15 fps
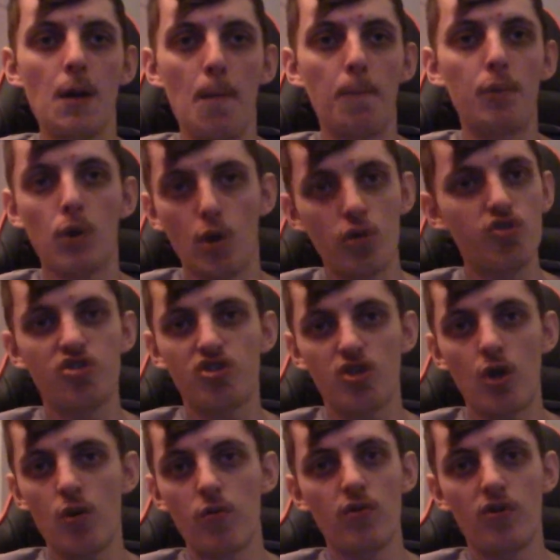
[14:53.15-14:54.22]
blood
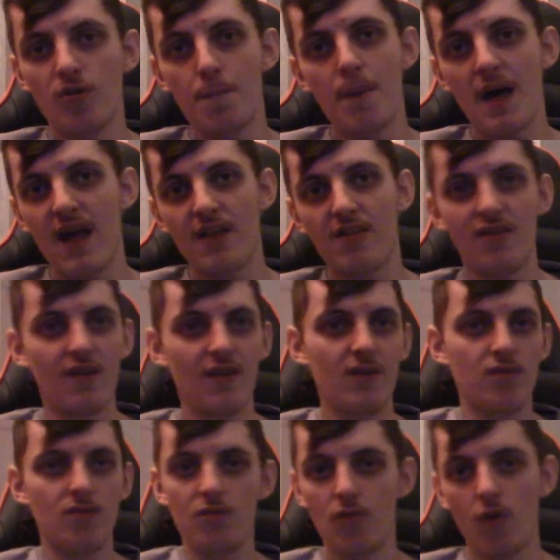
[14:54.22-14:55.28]
shown compared to
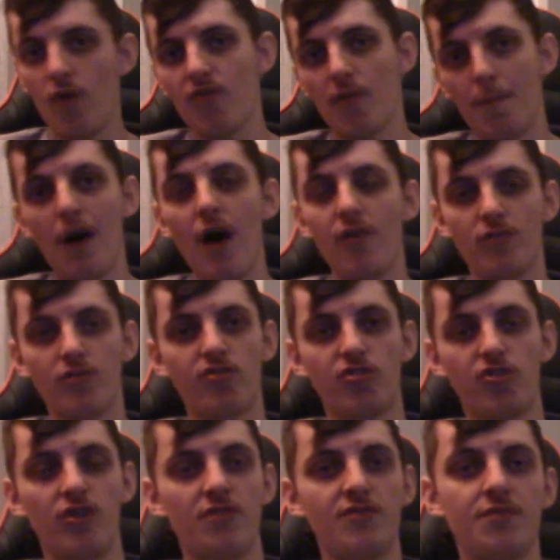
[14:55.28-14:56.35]
other Marvel
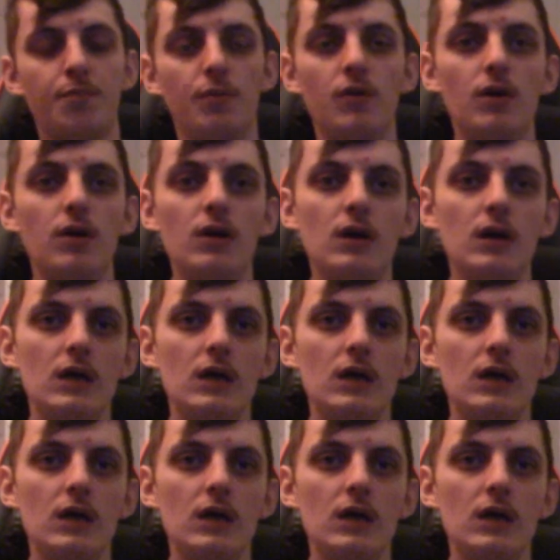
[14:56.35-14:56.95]
stuff, but